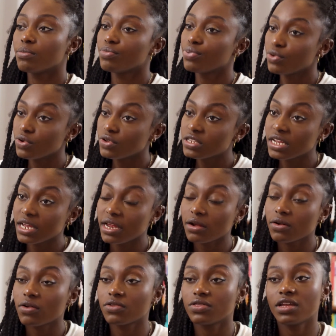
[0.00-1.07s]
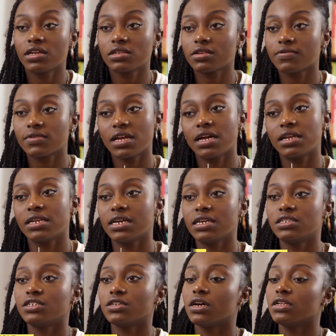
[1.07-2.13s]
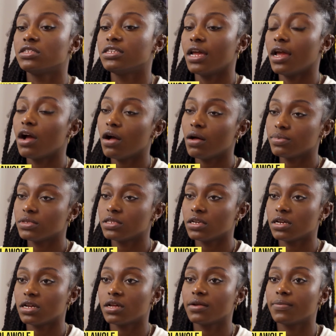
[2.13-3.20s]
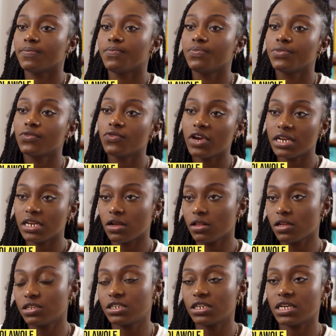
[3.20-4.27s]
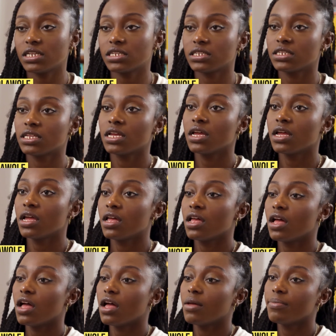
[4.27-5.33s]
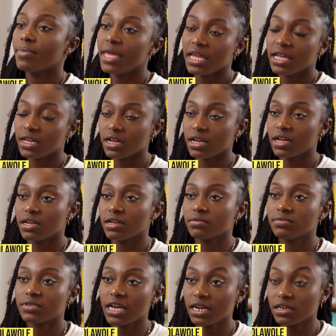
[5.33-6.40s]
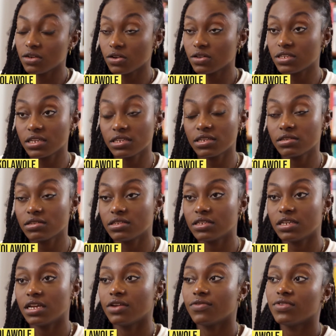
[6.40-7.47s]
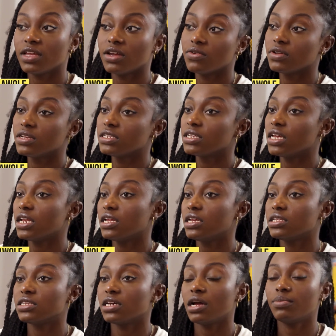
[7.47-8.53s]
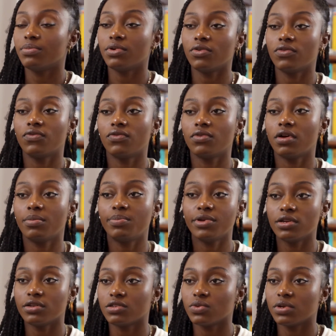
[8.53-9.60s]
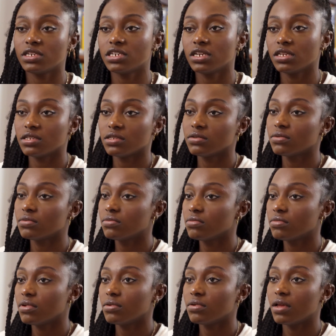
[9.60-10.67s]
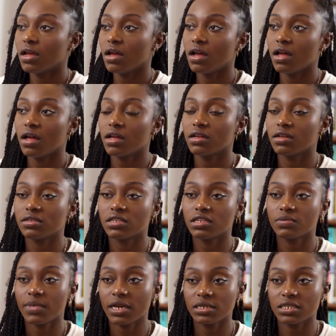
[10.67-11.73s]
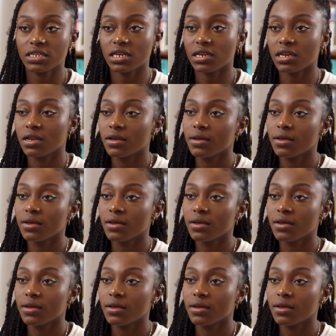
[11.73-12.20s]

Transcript: bruising or things of that nature, to help the radiologist uh, make a diagnosis and see if there is any type of abuse which is uh, suspected.